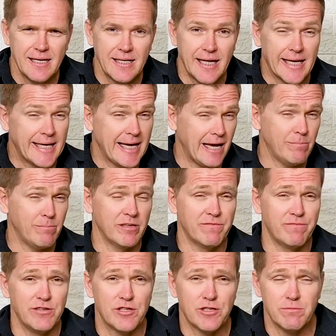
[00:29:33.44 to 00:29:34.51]
they came as
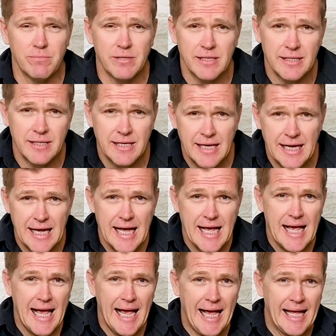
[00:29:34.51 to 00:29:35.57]
fishermen
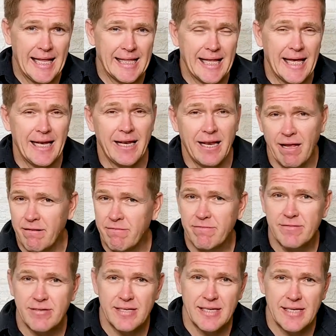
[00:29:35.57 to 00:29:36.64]
and they
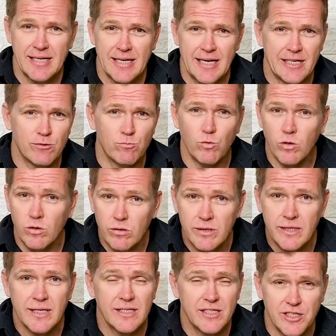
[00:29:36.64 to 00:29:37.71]
left as
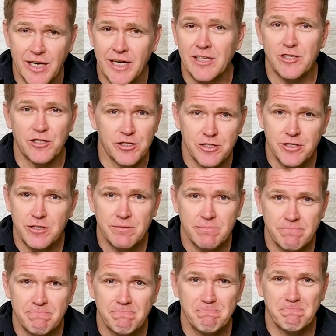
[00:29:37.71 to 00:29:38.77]
world changers.
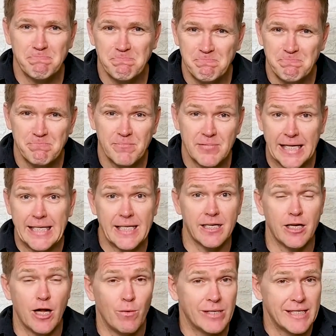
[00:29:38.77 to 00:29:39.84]
They
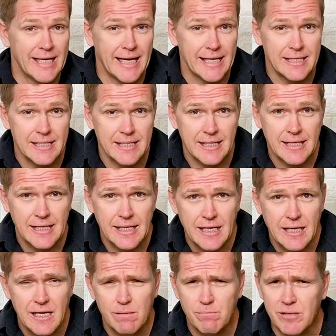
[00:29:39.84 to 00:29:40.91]
didn't know it yet,
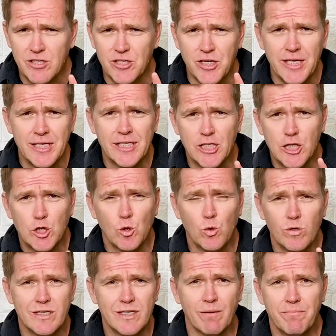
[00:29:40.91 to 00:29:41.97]
but Jesus
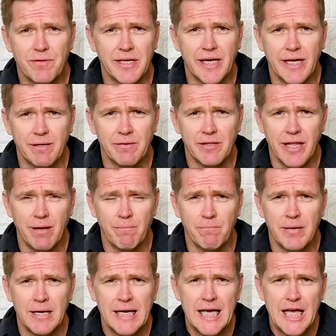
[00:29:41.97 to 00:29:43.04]
saw something in
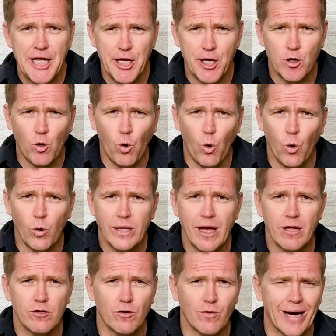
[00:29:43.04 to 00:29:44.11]
them. He called
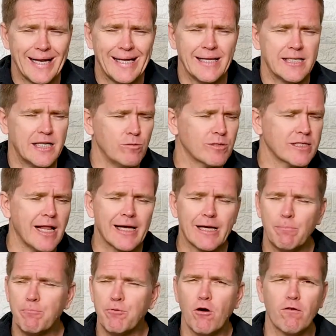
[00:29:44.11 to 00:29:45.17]
out greatness. It was like
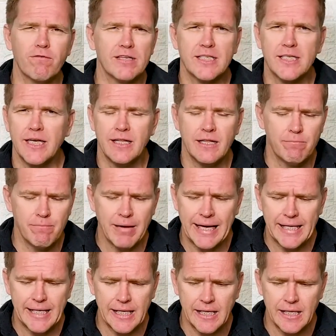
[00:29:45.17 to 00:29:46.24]
a prophecy in the
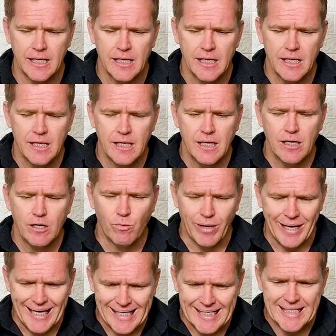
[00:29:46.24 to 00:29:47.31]
making
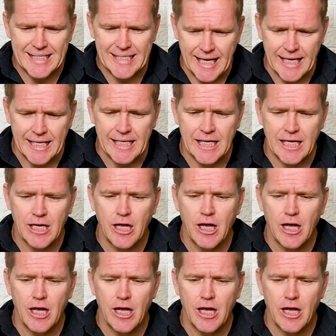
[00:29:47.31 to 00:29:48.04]
where he said,